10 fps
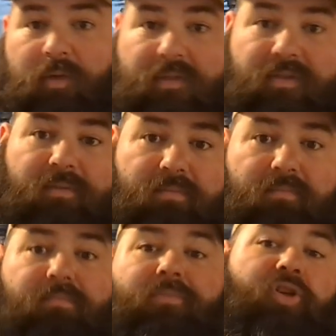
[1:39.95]
what's
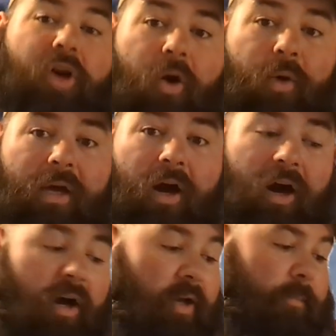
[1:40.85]
going
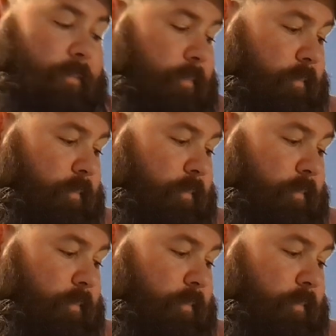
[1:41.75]
on,